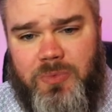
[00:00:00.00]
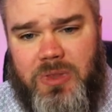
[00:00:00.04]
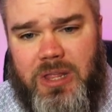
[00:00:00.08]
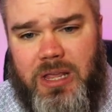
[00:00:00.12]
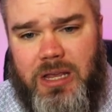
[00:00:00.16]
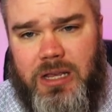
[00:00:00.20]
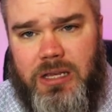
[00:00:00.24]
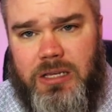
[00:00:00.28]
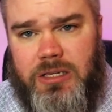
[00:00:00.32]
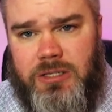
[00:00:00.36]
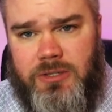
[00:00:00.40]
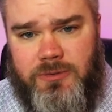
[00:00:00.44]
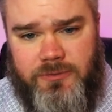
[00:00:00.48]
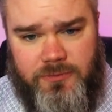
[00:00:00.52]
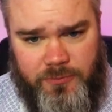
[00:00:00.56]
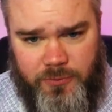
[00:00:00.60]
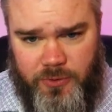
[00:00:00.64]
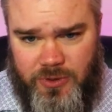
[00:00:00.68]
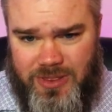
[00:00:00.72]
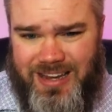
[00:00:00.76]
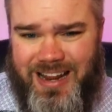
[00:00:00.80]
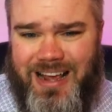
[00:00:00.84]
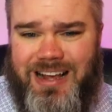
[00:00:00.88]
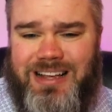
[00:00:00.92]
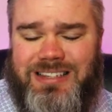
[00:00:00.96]
is for
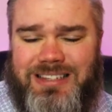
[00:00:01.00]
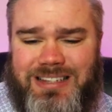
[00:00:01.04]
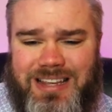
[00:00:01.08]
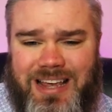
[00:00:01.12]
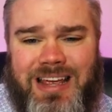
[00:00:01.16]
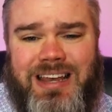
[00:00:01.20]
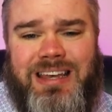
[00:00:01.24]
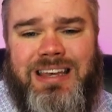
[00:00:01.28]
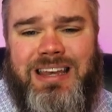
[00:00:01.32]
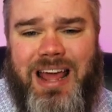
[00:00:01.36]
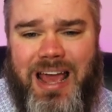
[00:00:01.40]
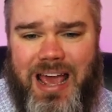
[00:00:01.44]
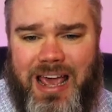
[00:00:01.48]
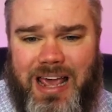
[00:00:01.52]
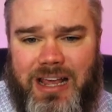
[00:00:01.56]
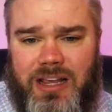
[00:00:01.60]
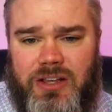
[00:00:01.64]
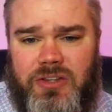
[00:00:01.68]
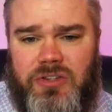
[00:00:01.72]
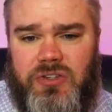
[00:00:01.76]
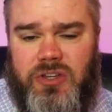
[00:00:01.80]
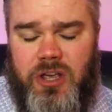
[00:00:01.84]
the next 10 days,